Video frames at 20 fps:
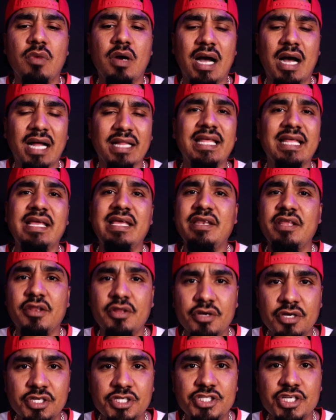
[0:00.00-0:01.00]
I think he did a
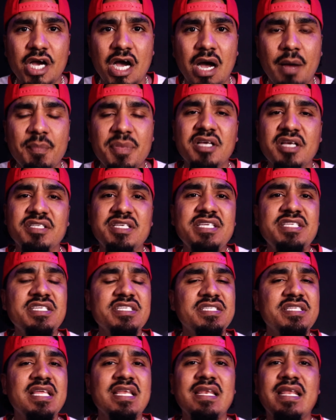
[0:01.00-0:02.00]
good job, because he
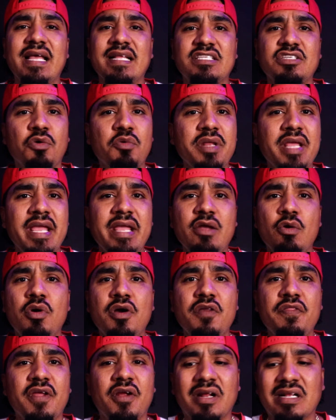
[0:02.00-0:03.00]
just didn't let Tony A go
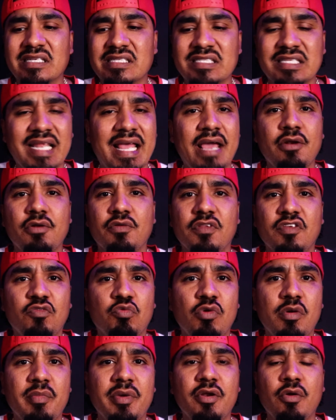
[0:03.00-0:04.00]
in there and slander this
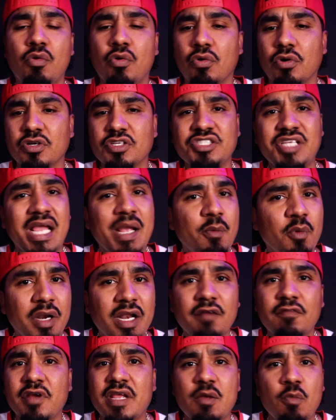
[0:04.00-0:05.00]
woman or say
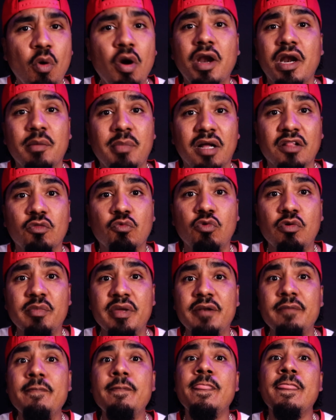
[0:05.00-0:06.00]
whatever he wanted about the
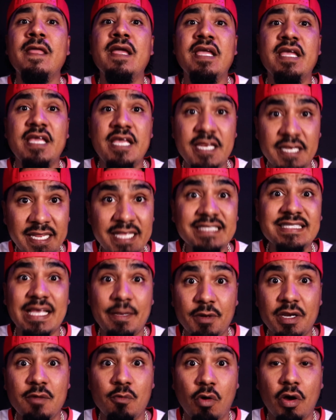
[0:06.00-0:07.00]
woman. He did say
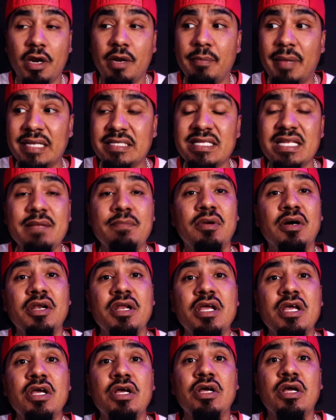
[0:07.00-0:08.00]
what he wanted, basically, but
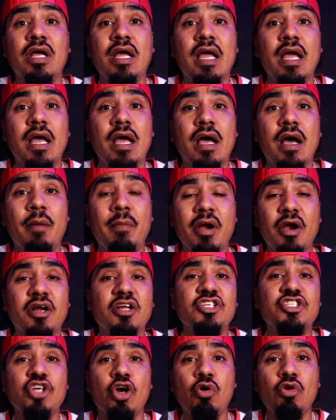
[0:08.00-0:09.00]

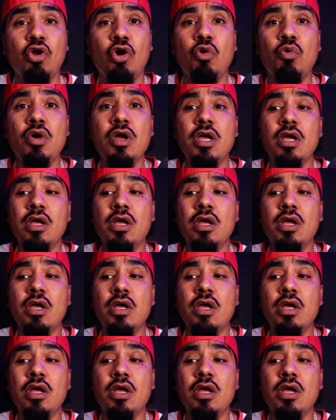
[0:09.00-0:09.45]
American Cholo